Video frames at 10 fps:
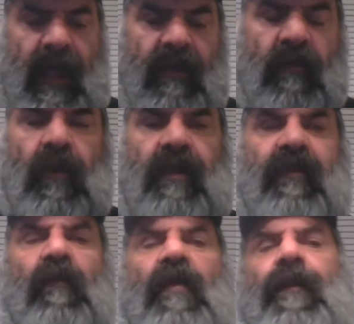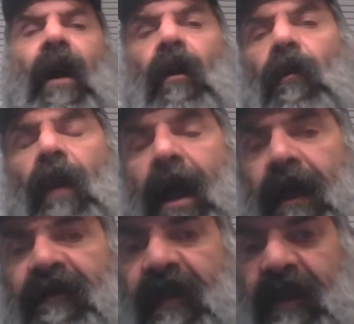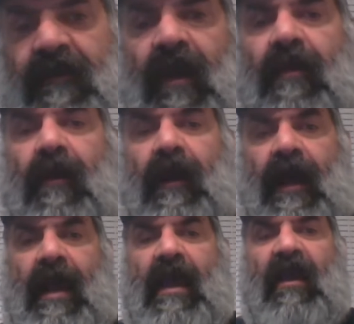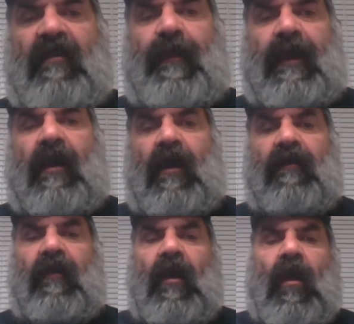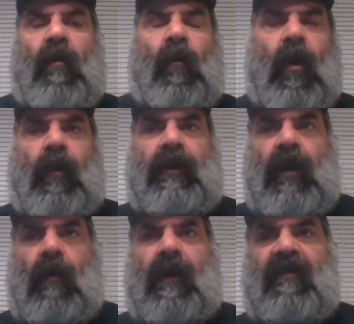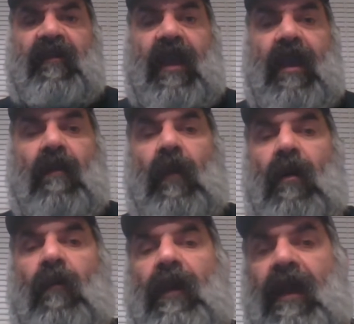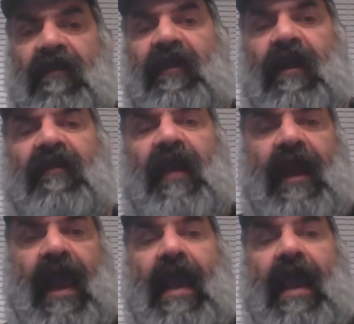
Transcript: And the reason we polarized each other is because what we don't want to say, what we instead of saying,